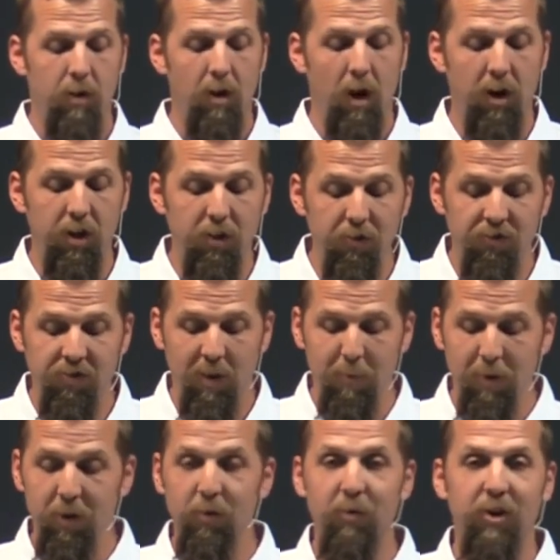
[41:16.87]
Are you
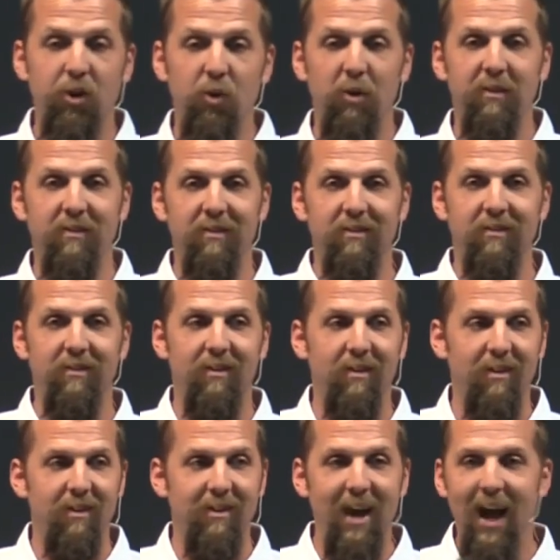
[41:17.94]
someone who rejoices?
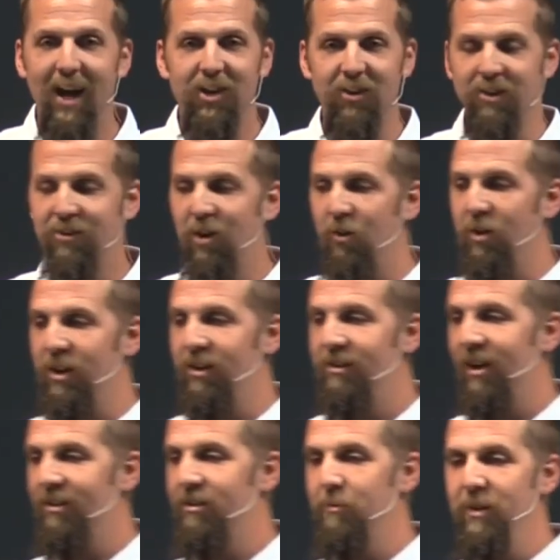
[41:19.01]
Yeah, actually, Tony
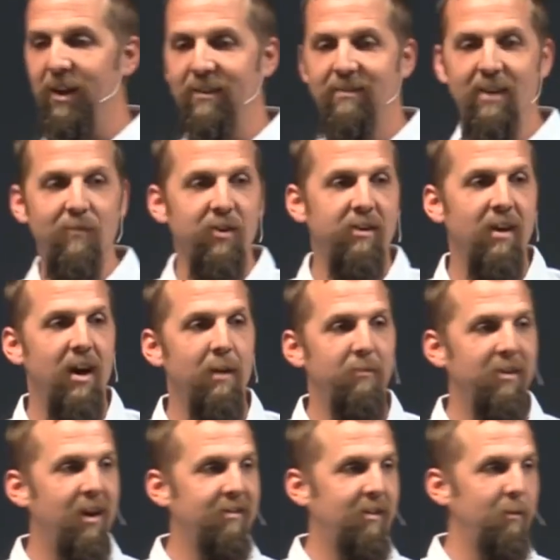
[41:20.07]
texted me like seven
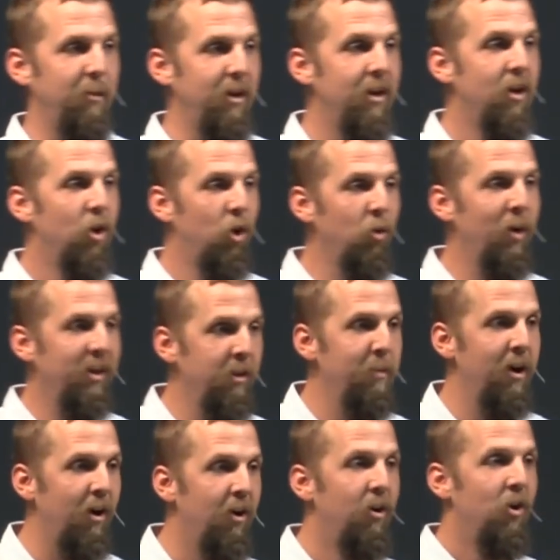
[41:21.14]
times asking me, who rang the
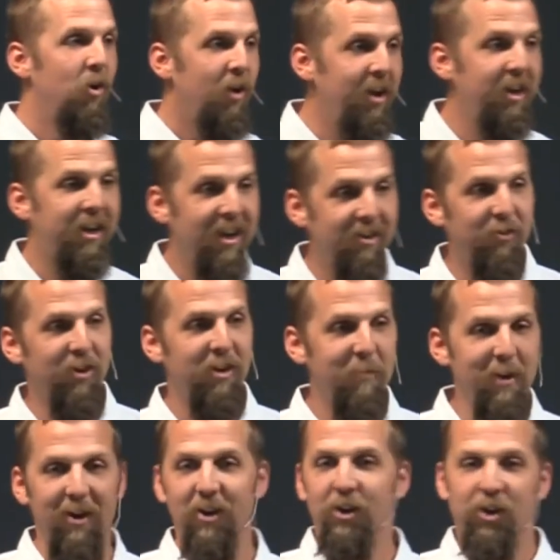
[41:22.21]
bell? Any kids ring the
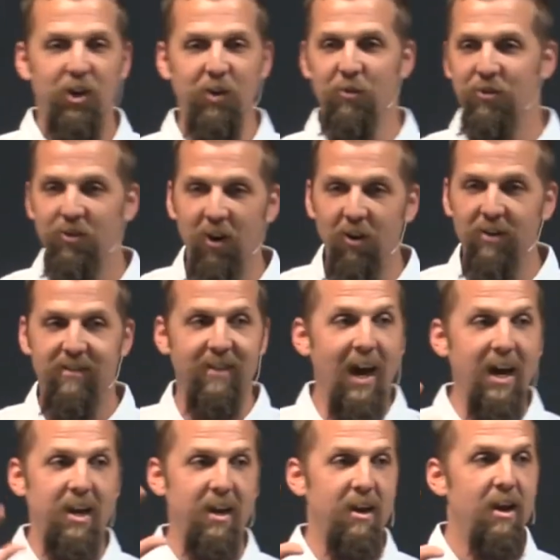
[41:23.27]
bell? She was so
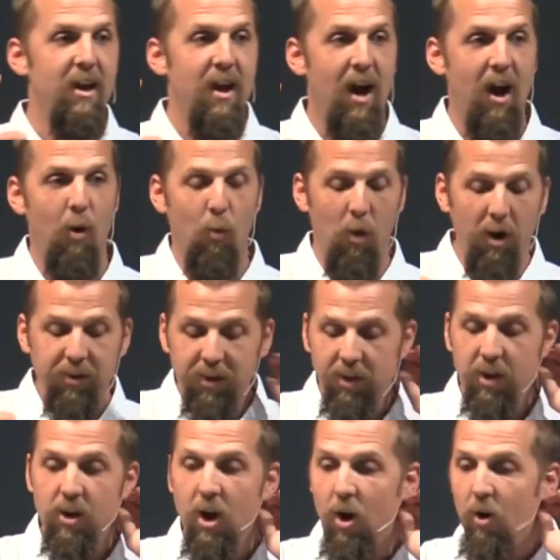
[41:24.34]
excited, uh, wanting to
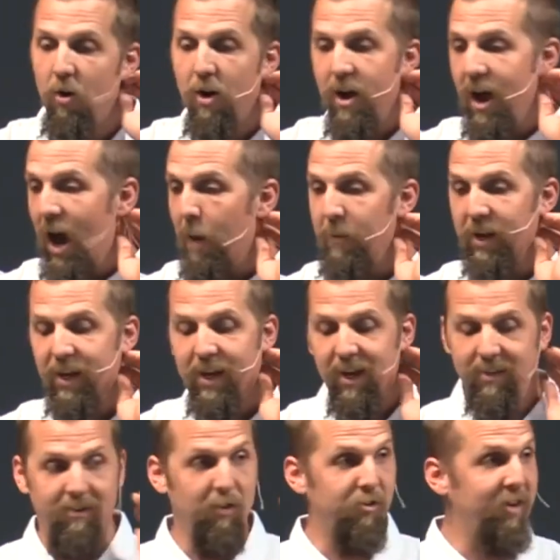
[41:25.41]
know how many
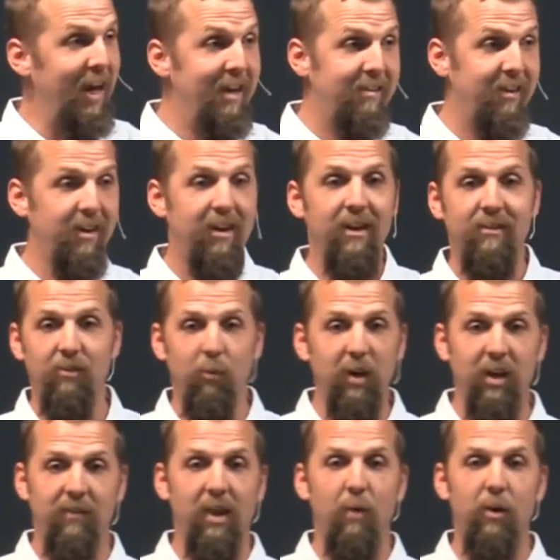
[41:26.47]
kids. There was 18 kids the
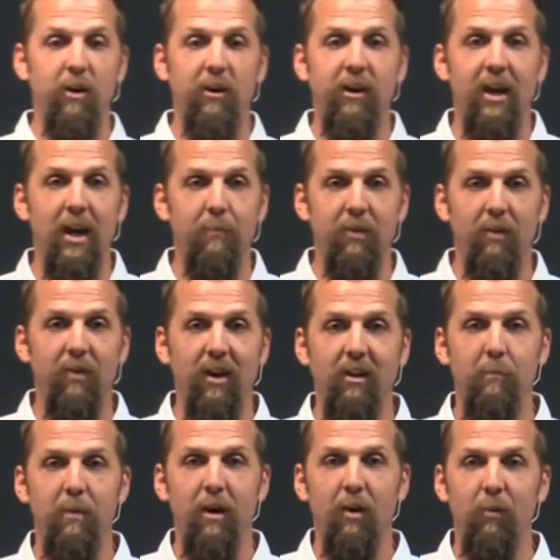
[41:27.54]
week that we were at camp that rang the
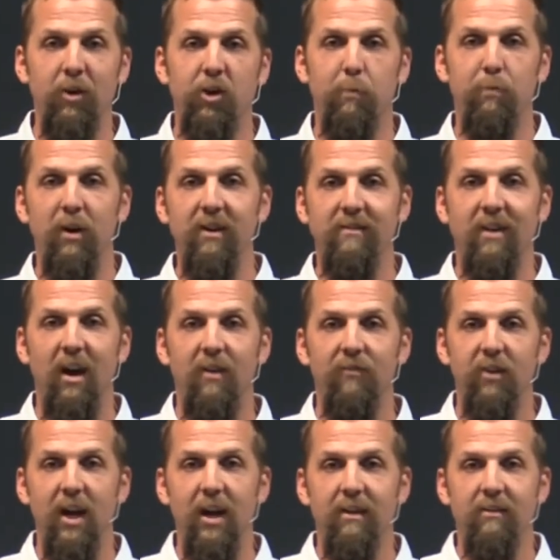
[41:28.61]
bell, and we should praise God
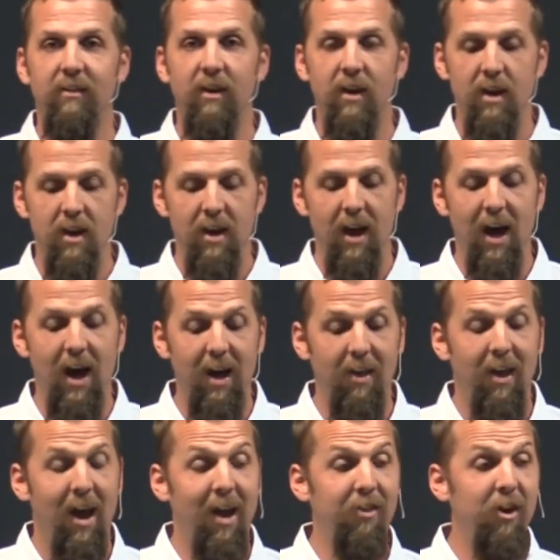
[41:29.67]
for that. Uh,
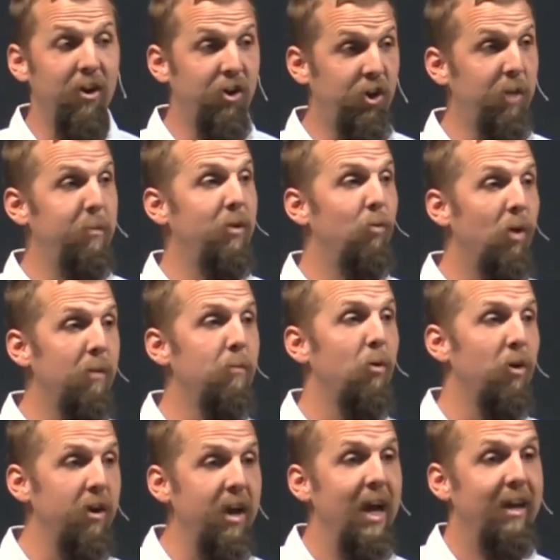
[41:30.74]
and there should be one
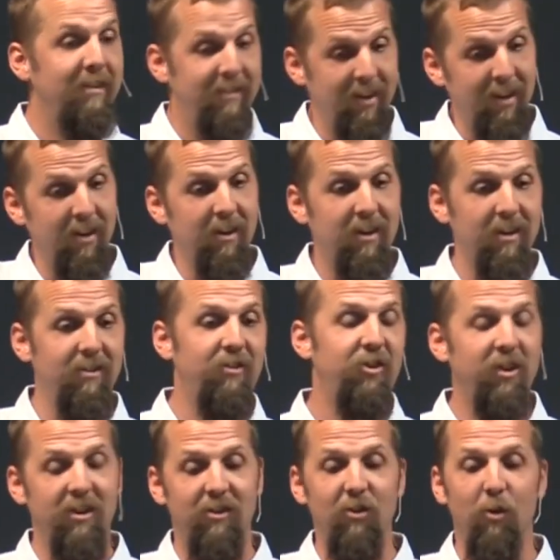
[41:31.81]
more, 19, because
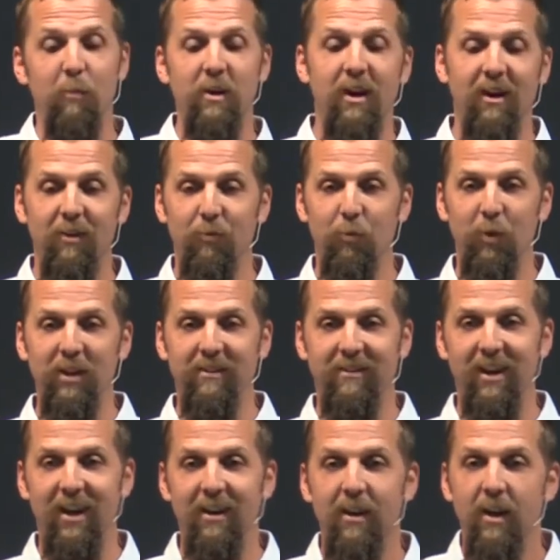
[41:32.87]
she told me on
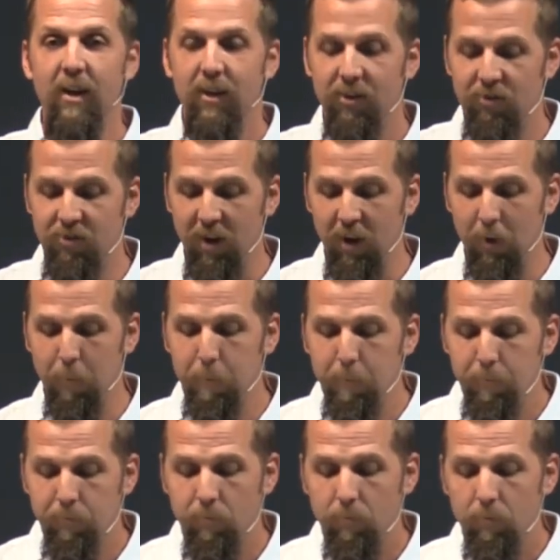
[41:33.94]
Wednesday. So
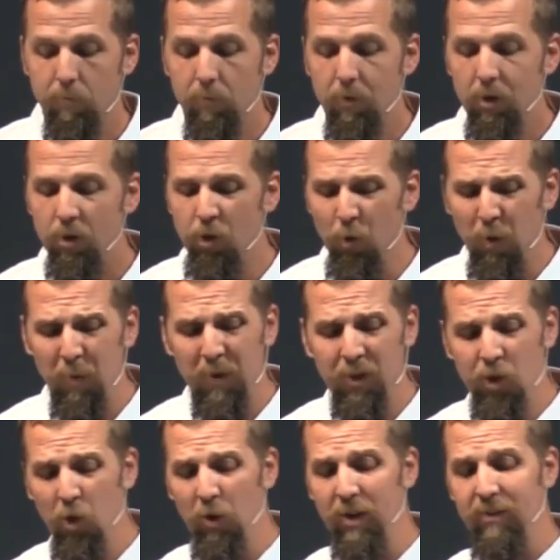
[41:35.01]
do we
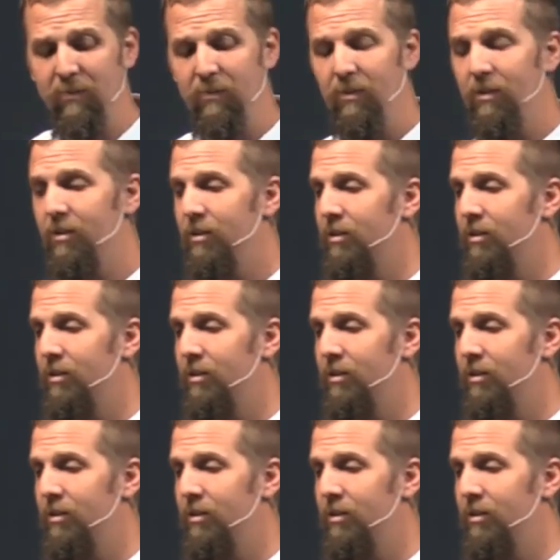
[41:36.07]
rejoice?